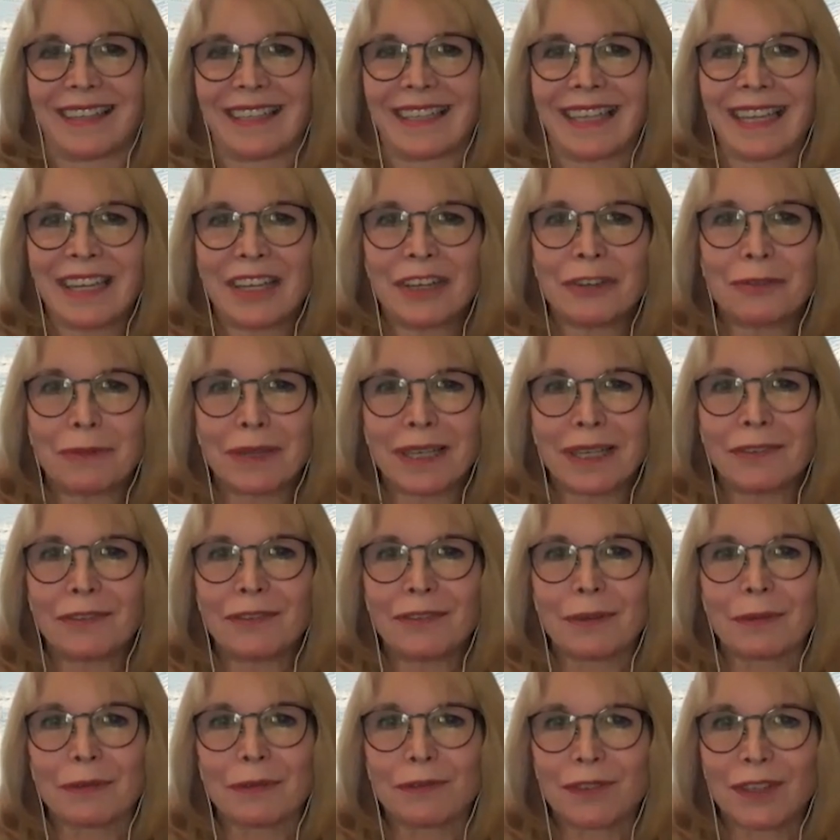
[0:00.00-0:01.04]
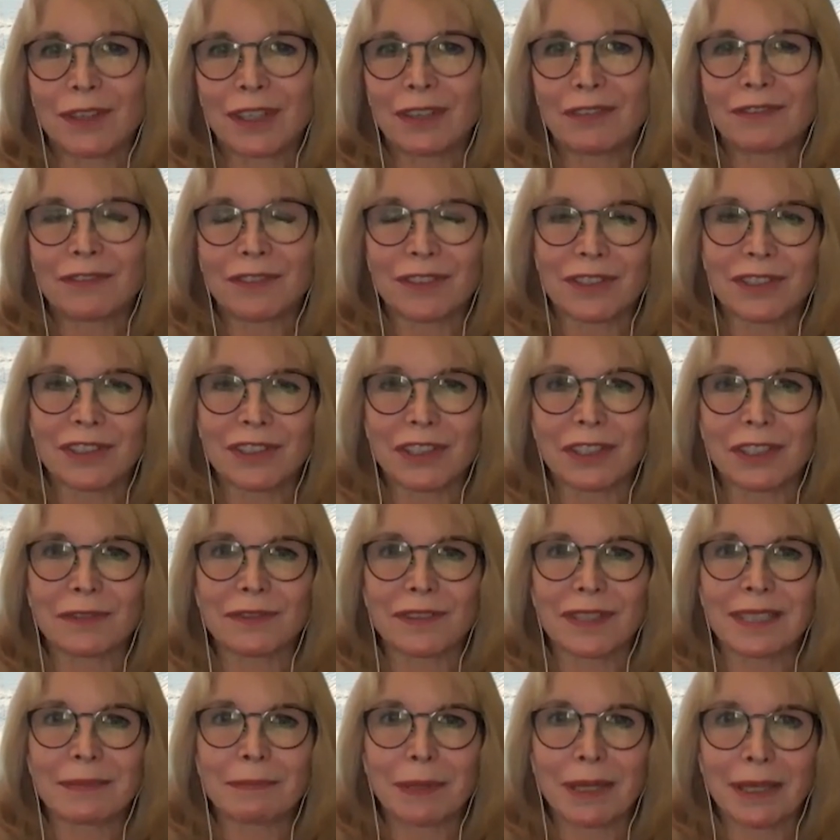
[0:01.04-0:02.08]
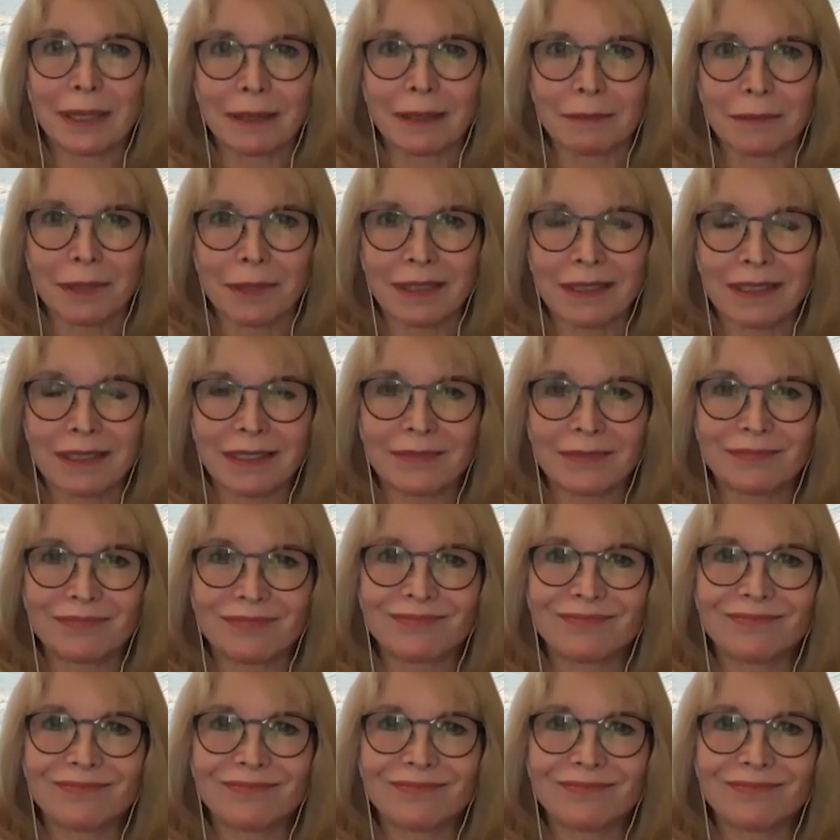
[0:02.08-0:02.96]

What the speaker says: getting away from fee-for-service payment